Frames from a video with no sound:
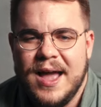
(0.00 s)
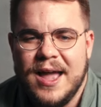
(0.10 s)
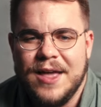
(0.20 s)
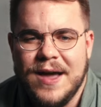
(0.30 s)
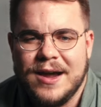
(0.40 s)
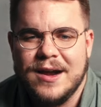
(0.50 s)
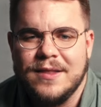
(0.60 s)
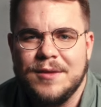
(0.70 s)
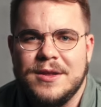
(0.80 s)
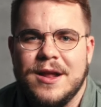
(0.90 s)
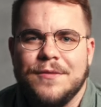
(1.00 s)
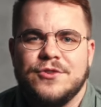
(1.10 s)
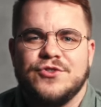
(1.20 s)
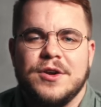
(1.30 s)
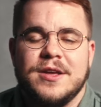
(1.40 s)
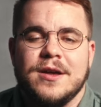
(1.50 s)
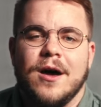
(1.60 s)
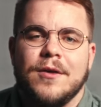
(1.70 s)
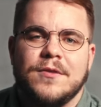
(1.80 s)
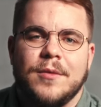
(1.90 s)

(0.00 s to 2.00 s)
And that kind of led me down this journey of